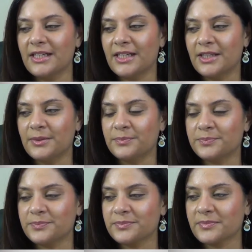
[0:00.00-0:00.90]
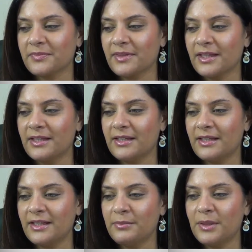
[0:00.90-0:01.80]
And
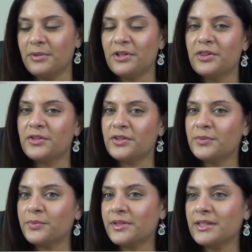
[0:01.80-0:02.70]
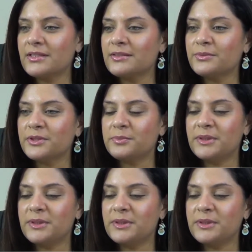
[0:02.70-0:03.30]
maybe the third one would